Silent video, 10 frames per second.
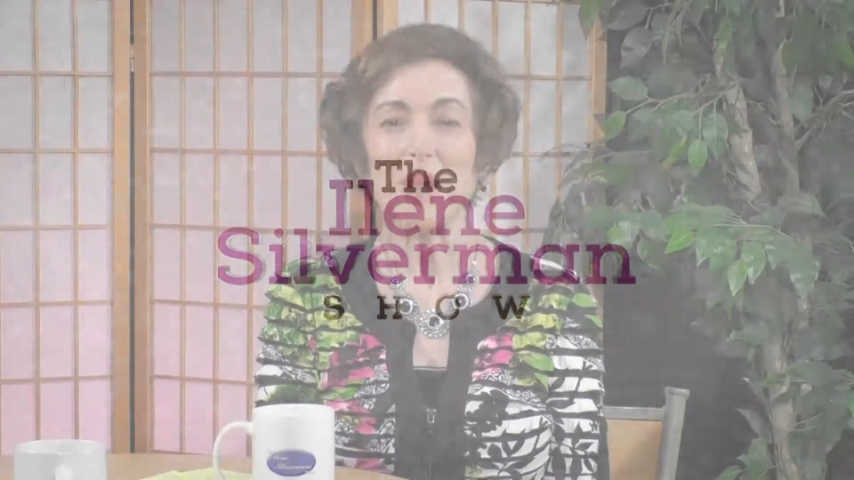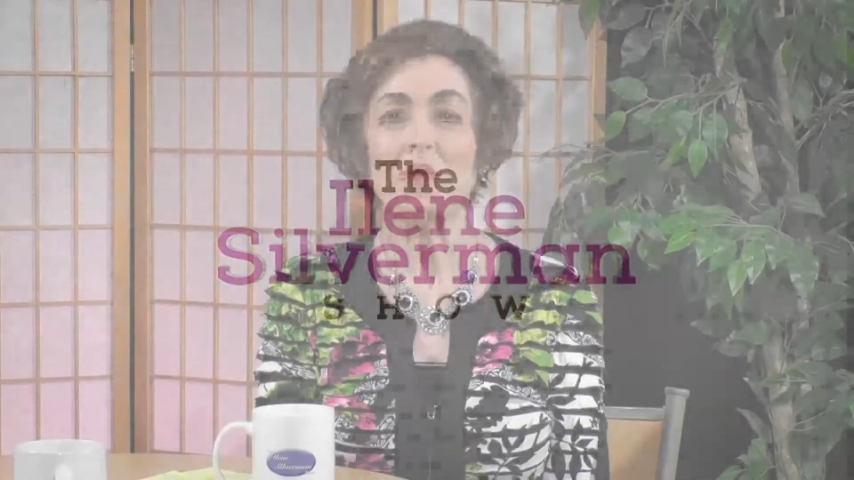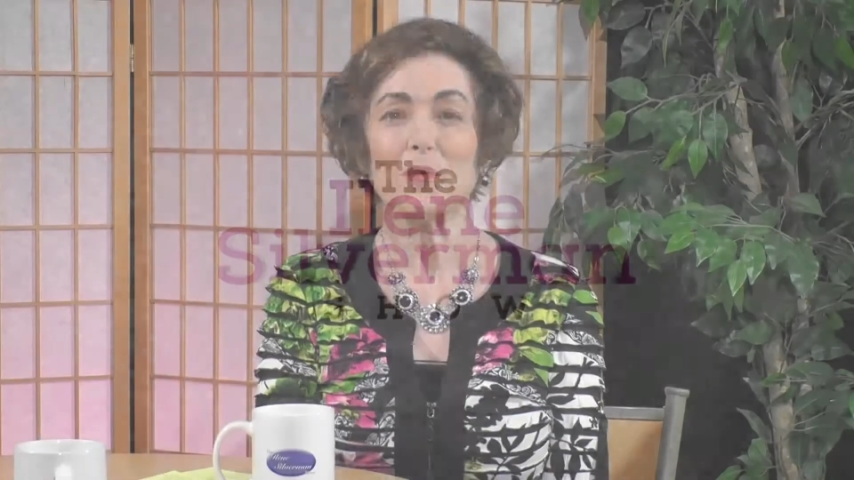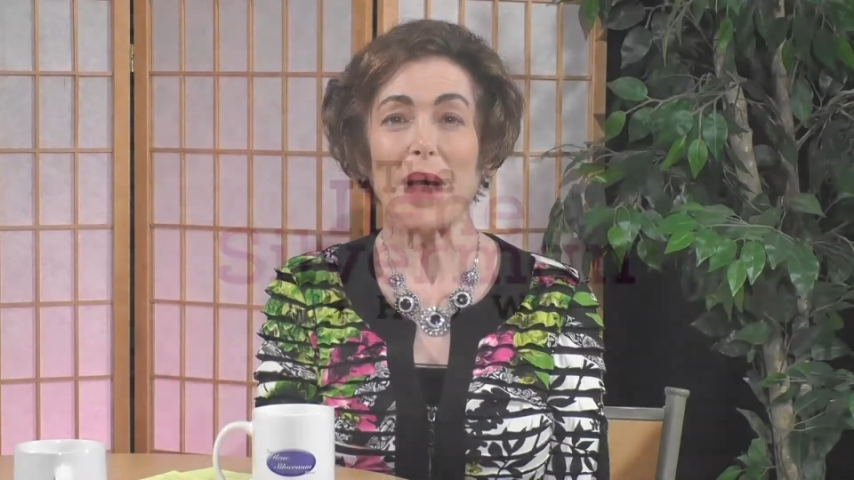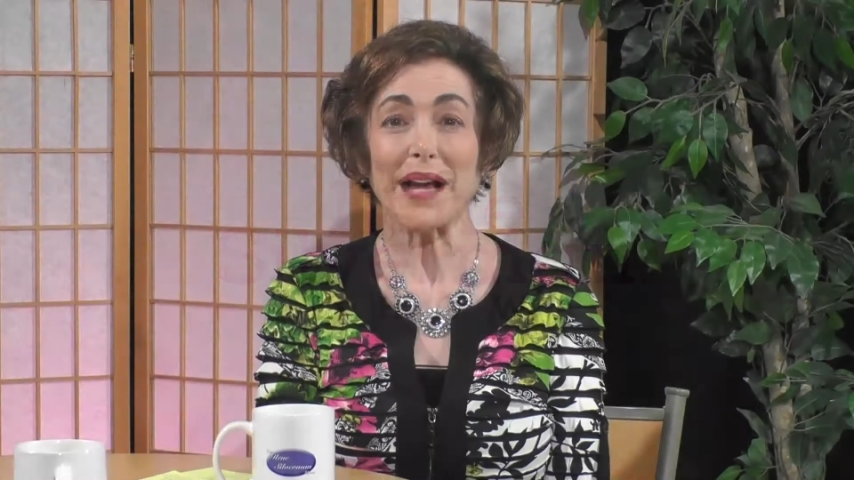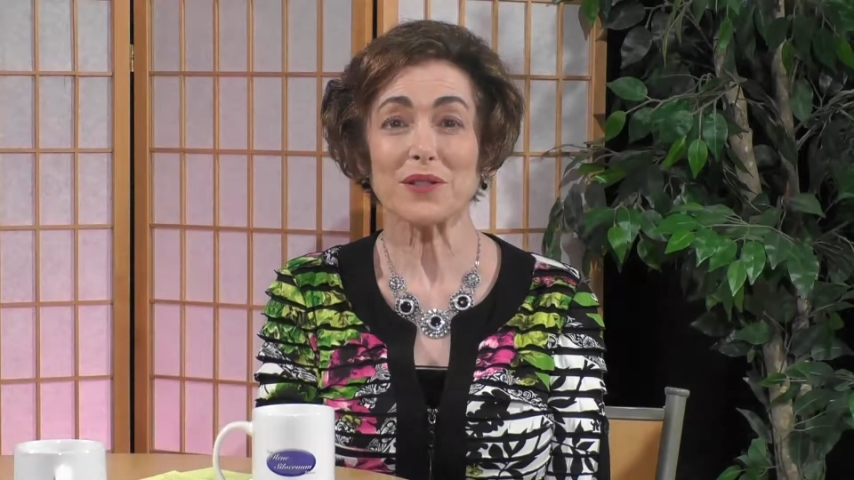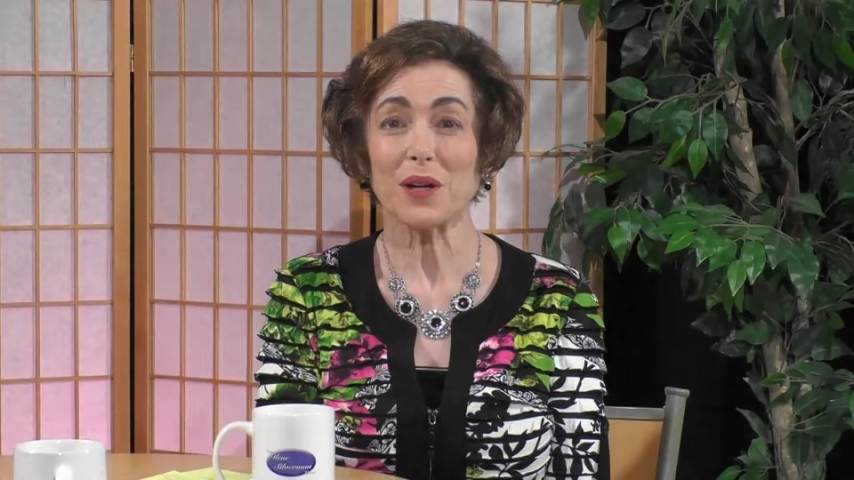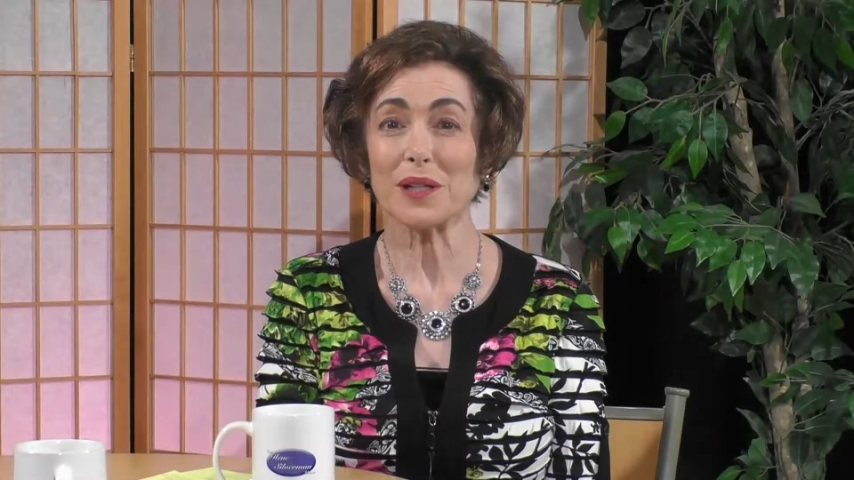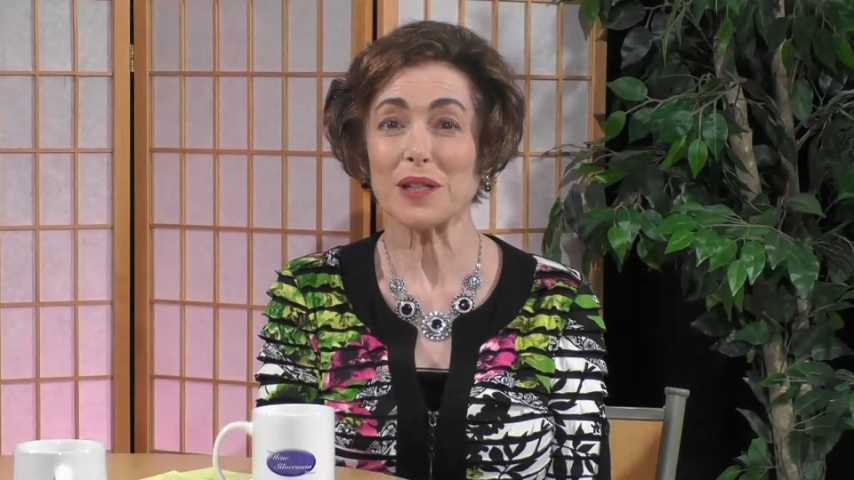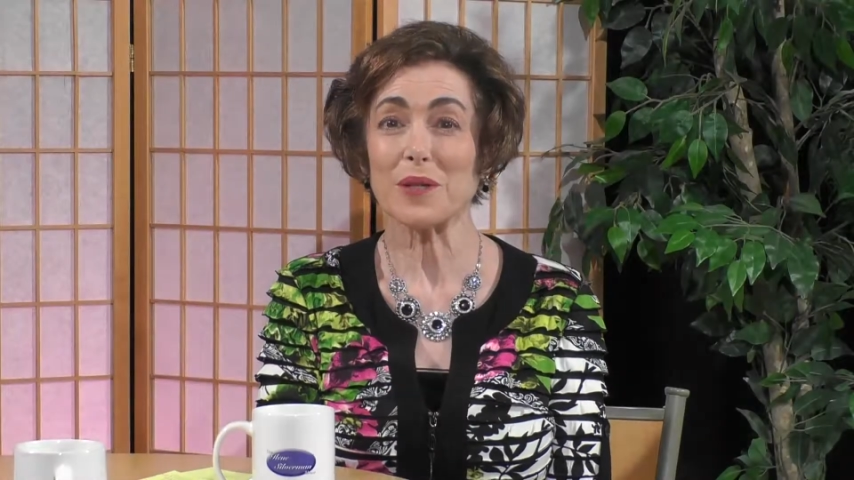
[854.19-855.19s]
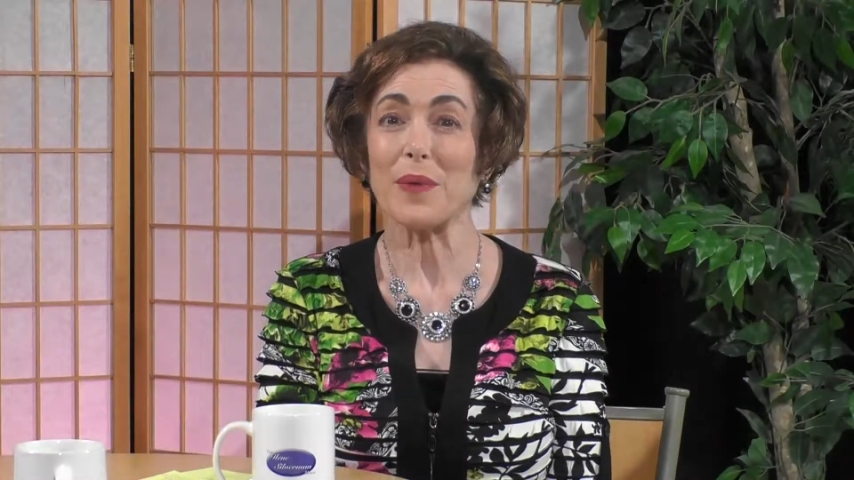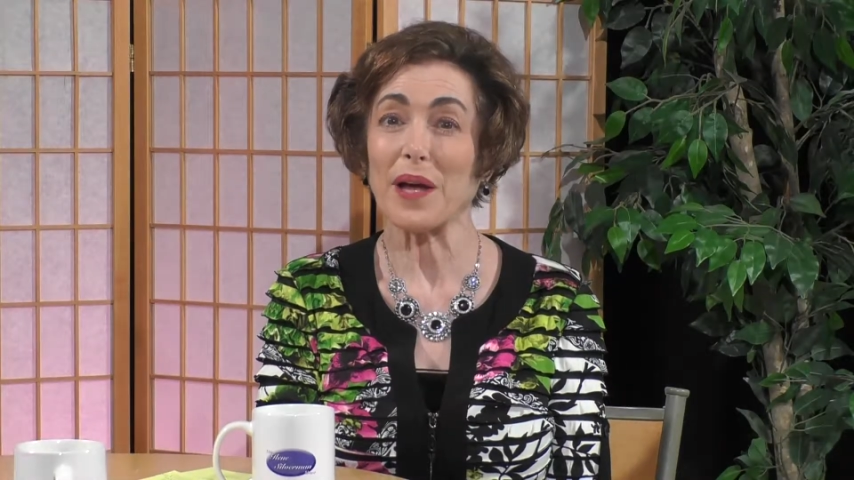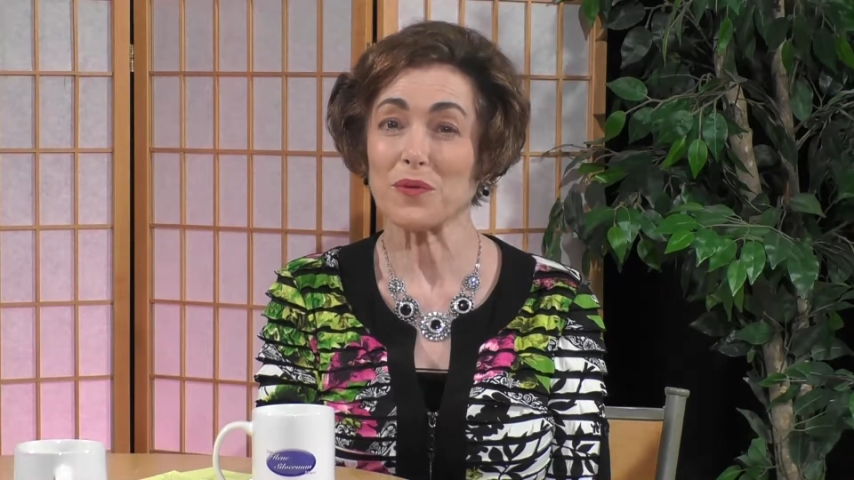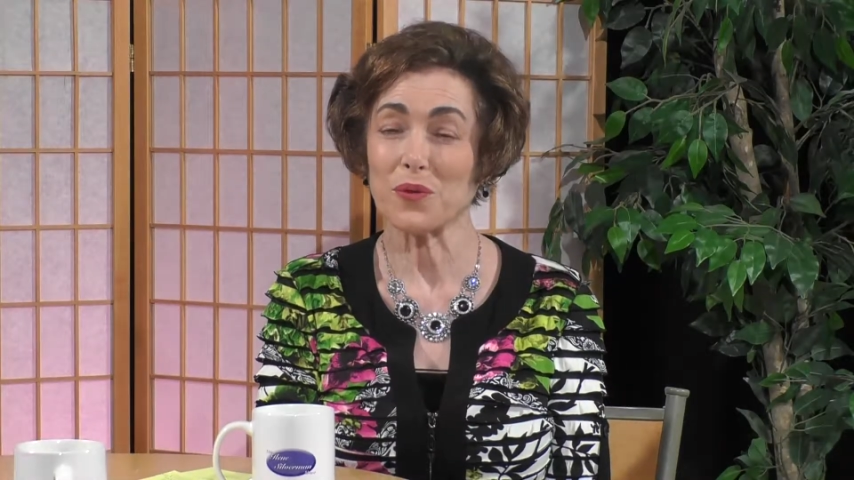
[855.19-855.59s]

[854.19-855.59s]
We're back talking about